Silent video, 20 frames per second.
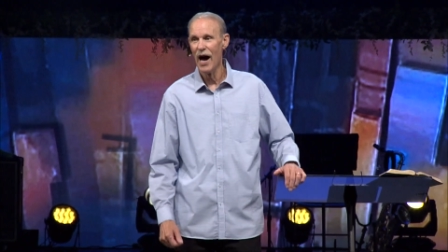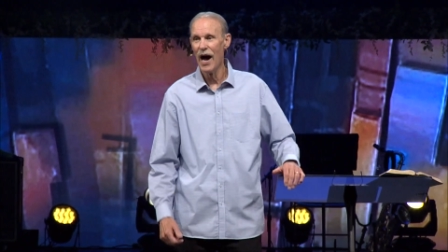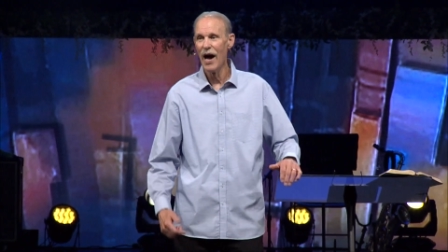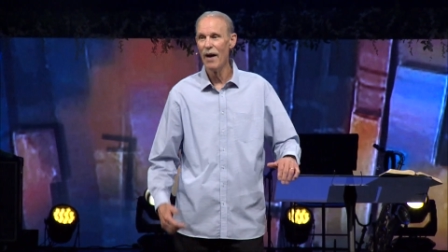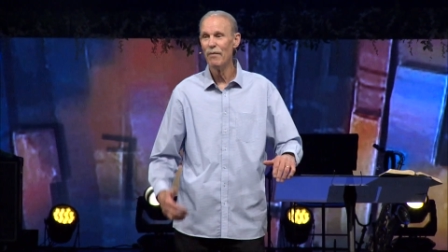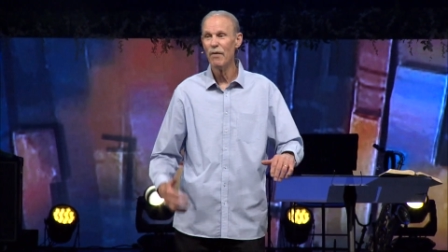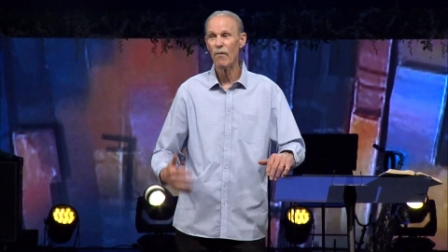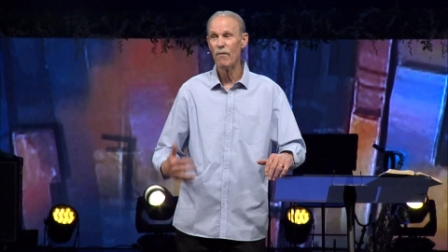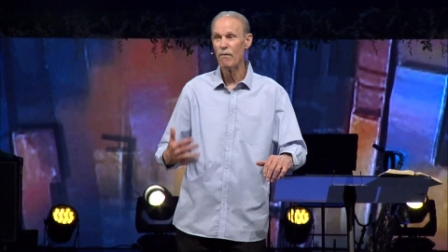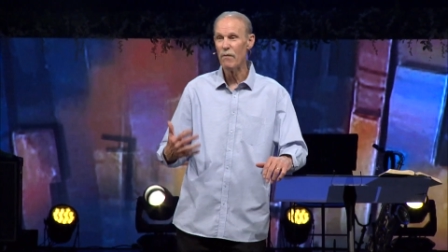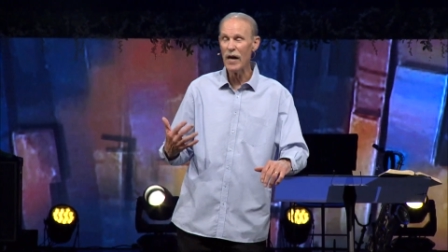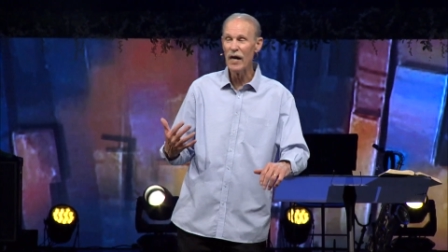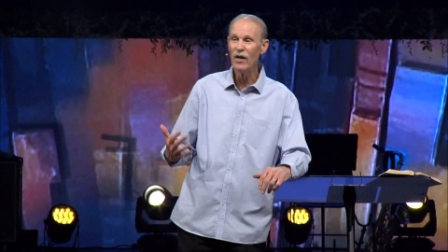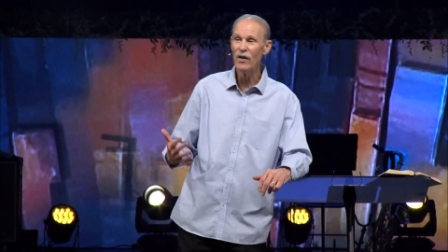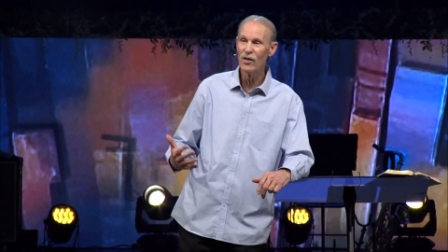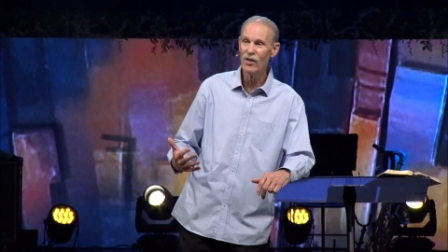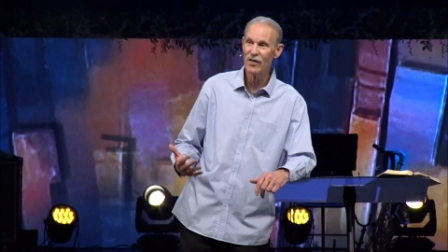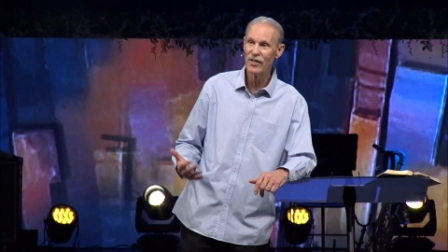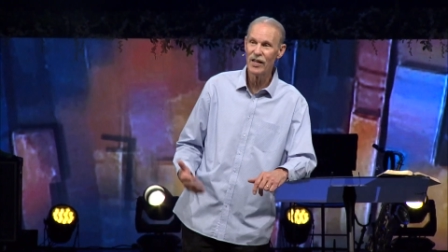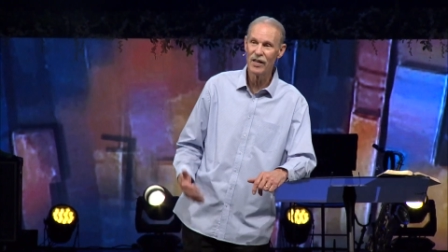I'm a
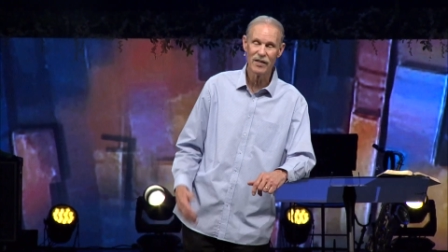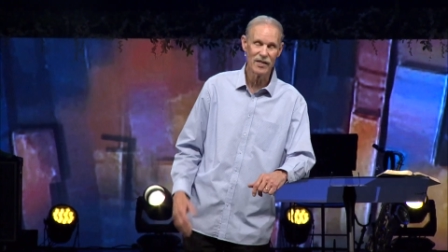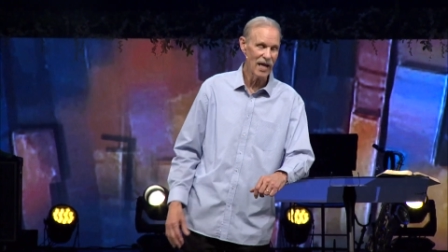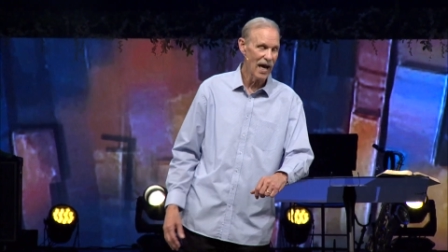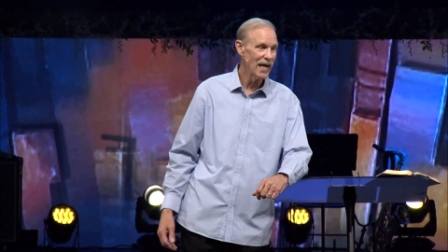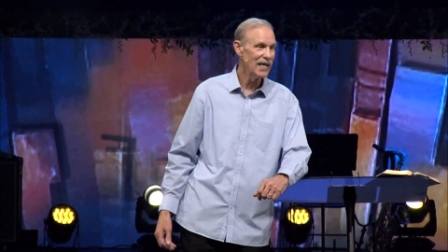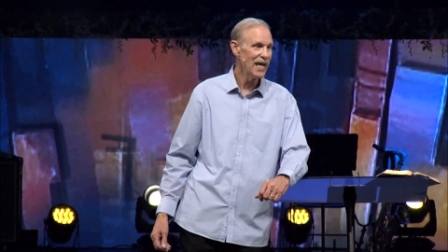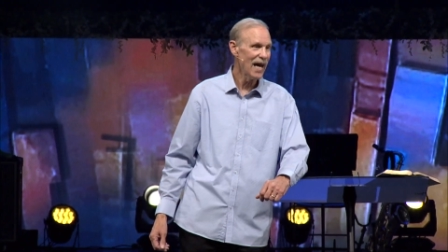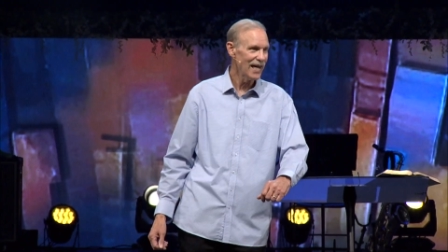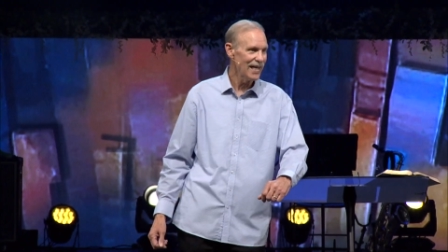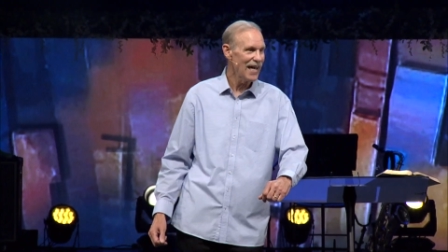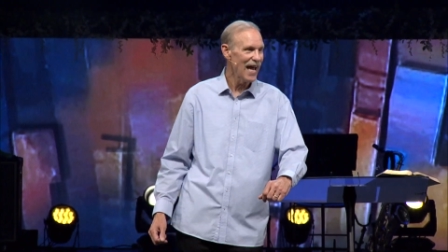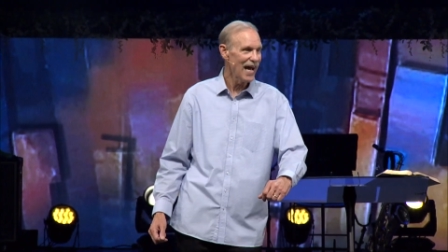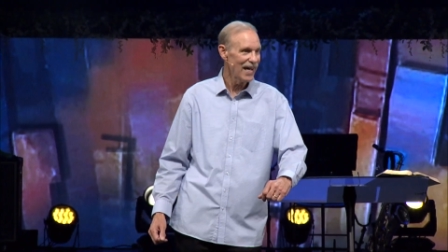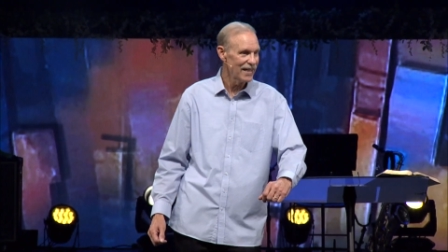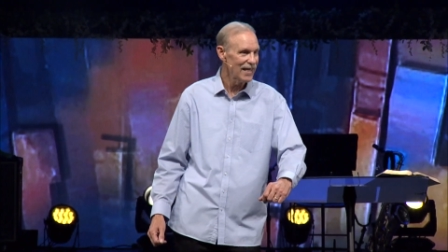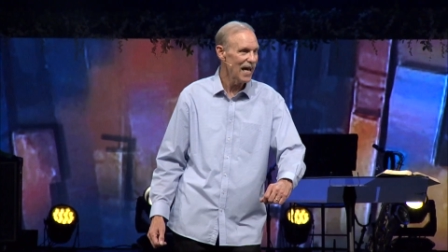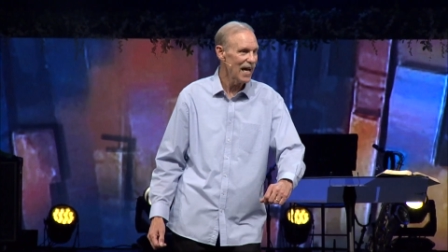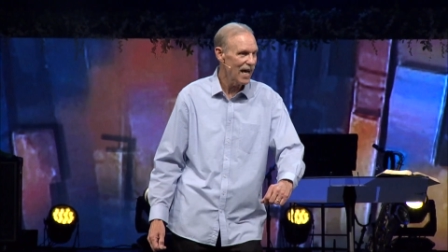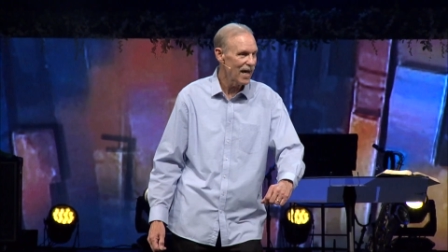failure there. Yeah, yeah,
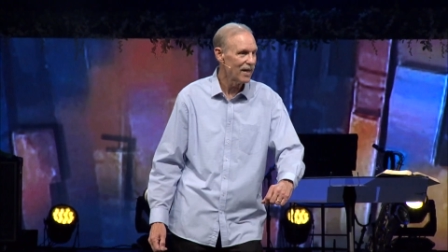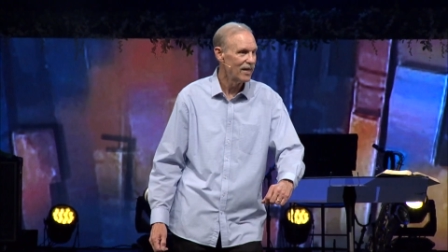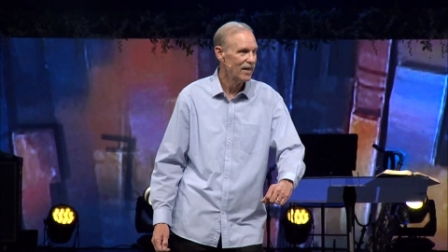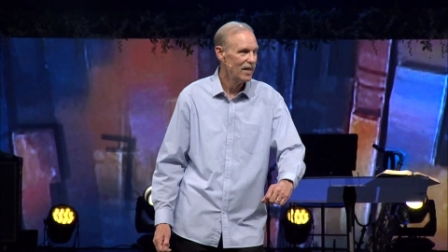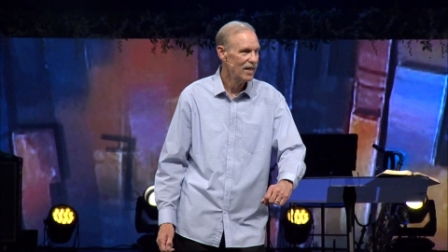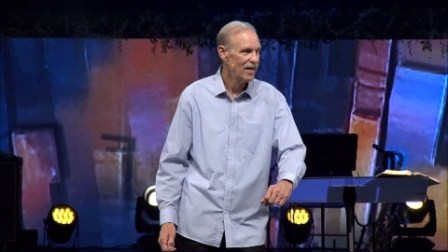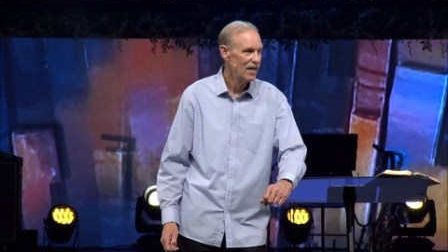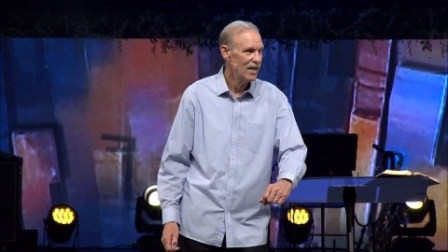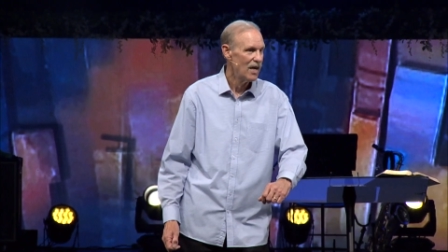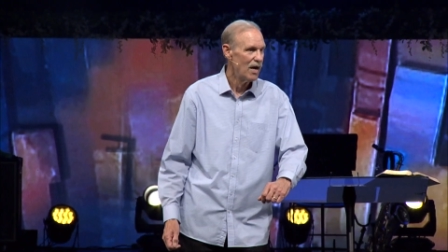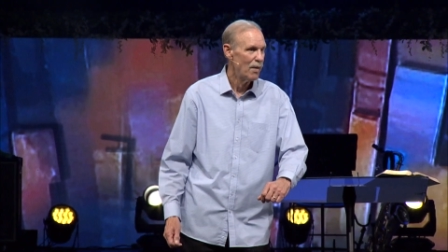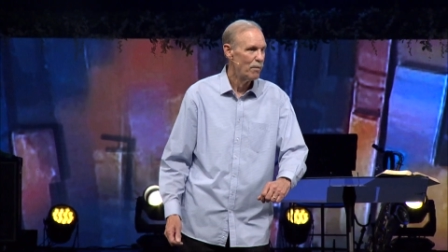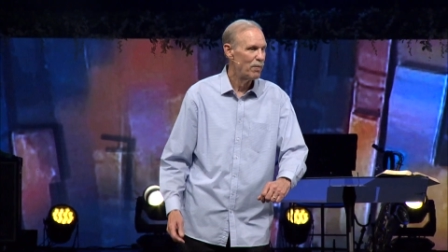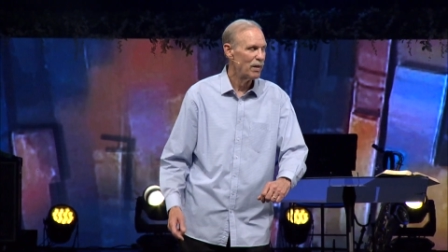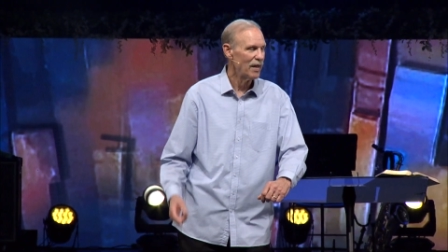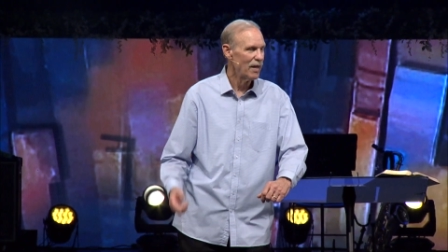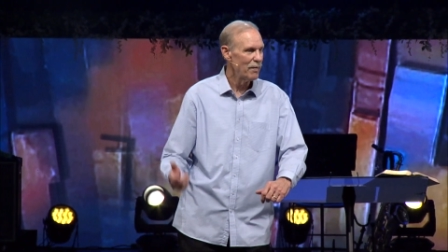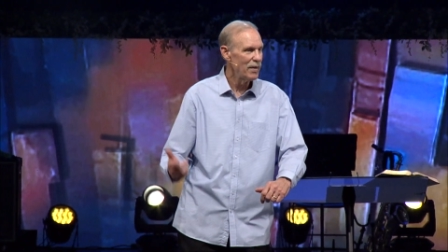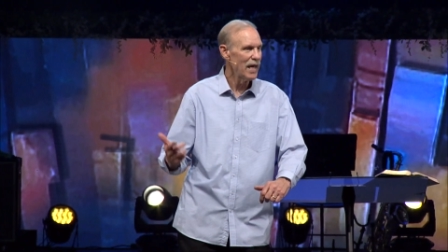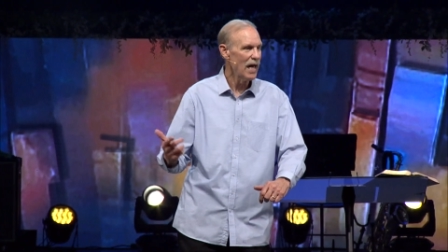yeah, yeah.
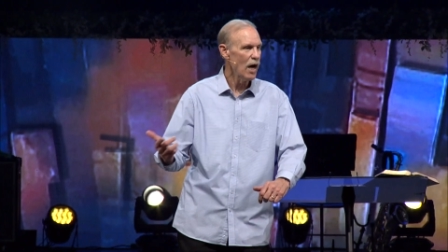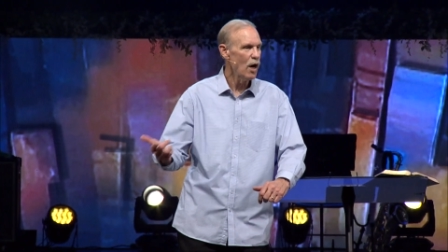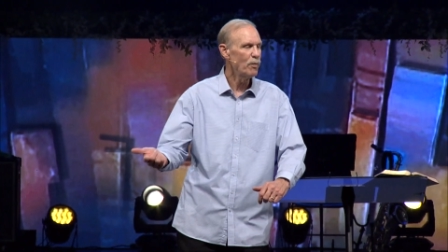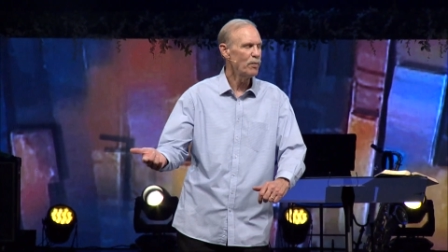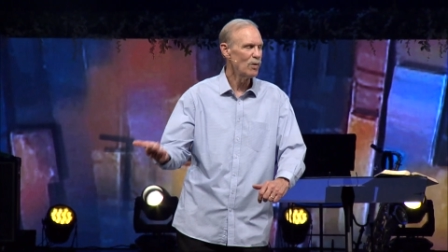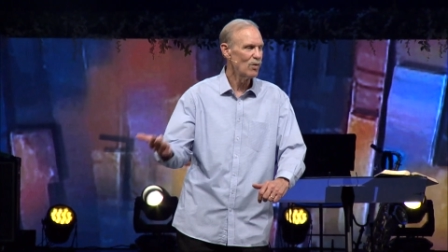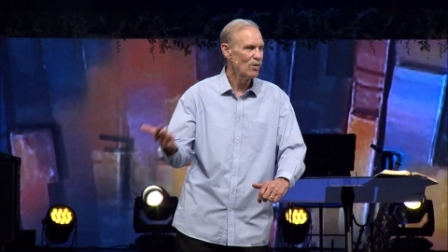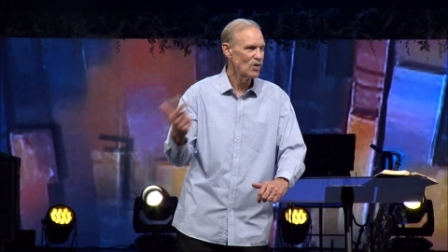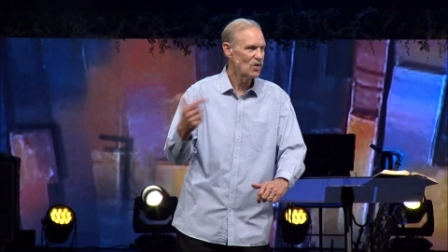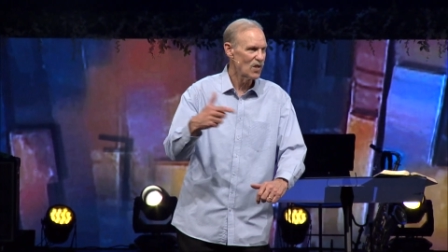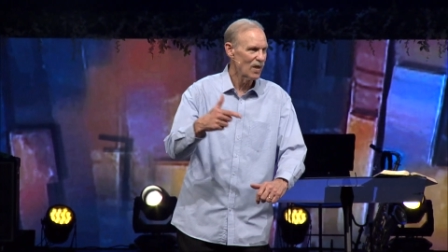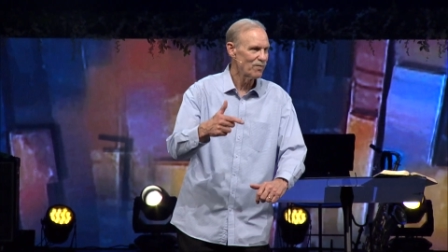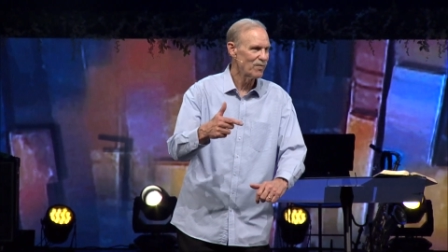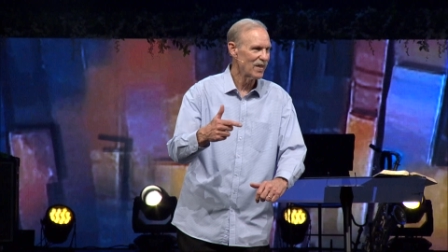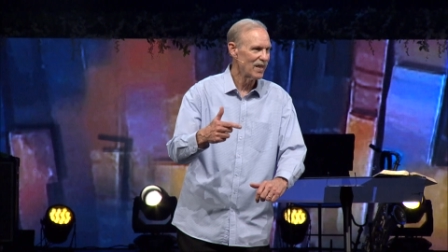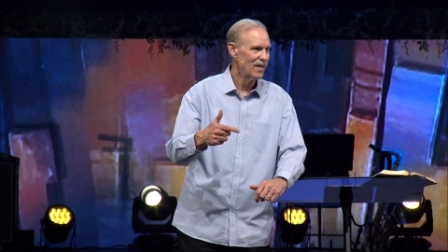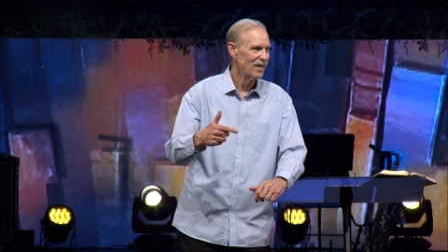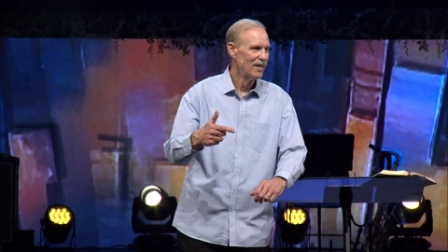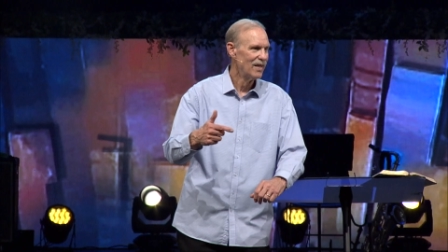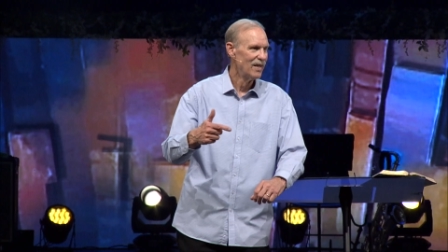But let me help you with
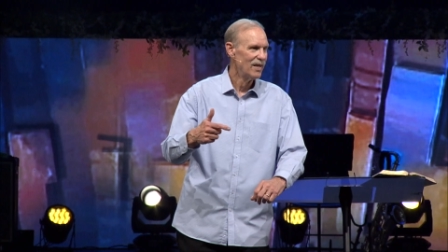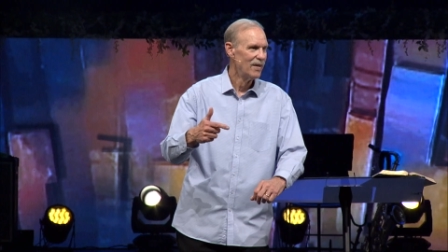something.